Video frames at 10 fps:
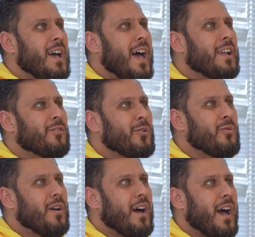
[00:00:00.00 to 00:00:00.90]
And
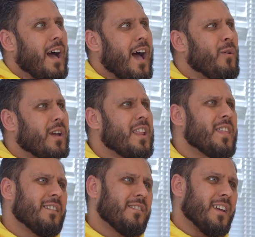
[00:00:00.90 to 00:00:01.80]
so, how can you
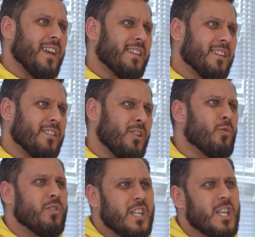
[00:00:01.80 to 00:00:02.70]
then say that
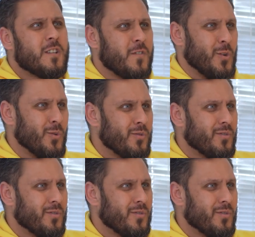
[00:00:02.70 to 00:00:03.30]
your niche view,